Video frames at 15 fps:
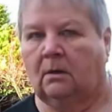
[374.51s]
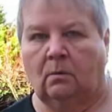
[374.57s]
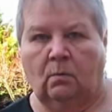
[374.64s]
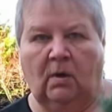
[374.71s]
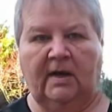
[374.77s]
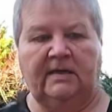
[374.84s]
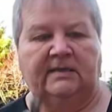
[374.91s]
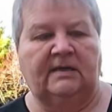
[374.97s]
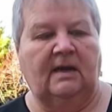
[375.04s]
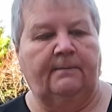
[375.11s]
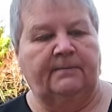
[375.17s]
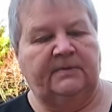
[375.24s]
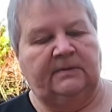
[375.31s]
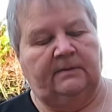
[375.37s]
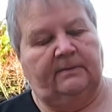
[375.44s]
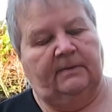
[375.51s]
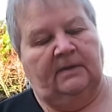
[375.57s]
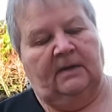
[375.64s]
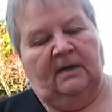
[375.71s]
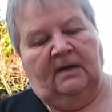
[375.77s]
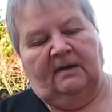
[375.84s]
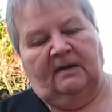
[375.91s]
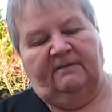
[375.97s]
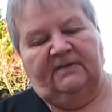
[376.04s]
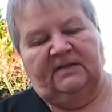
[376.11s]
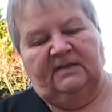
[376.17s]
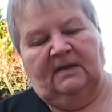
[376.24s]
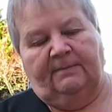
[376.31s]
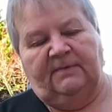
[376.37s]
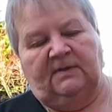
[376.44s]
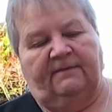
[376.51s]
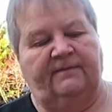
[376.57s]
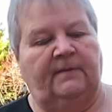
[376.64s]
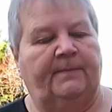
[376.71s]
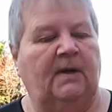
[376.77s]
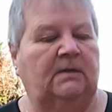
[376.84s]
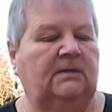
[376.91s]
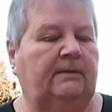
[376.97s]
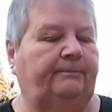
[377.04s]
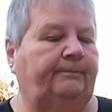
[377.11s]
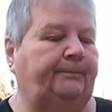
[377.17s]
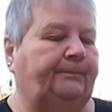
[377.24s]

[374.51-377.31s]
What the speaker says: wire snips. I've snipped off the bottom.